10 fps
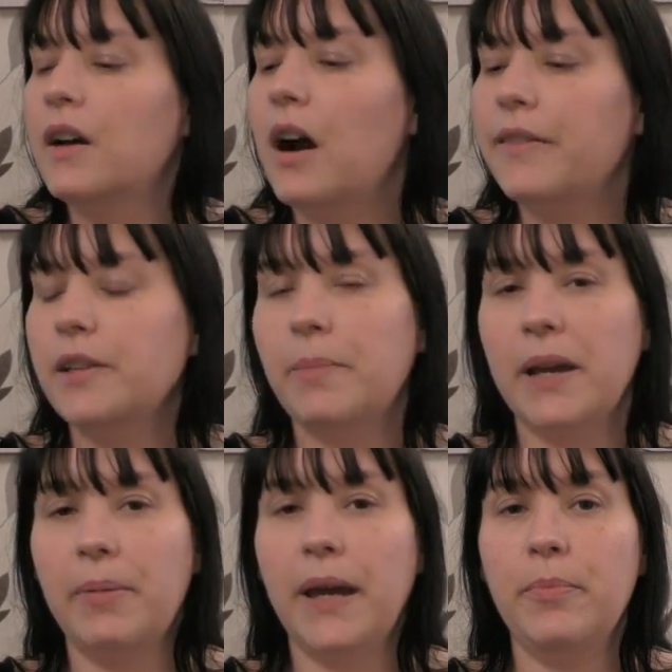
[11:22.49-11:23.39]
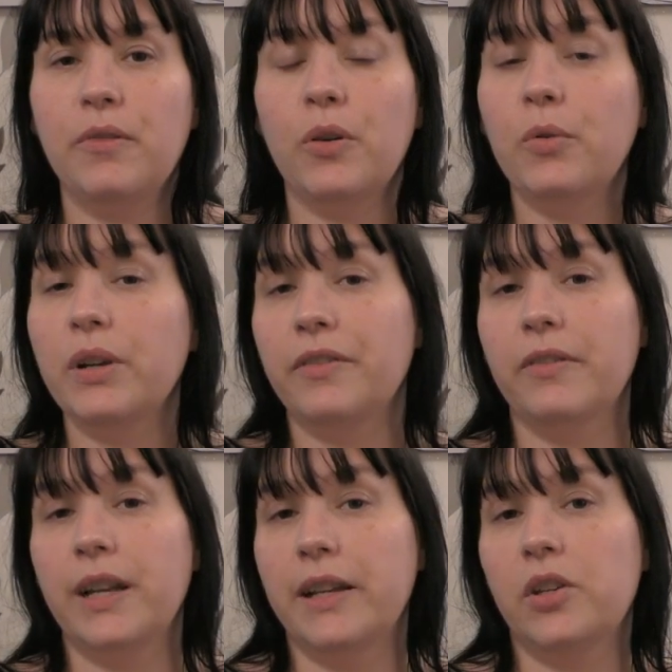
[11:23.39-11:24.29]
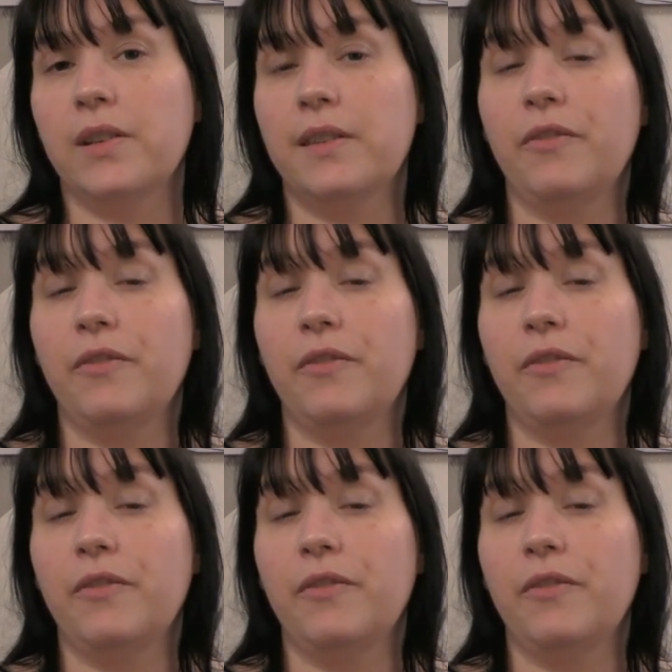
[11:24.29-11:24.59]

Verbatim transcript: I respect people of all different religions.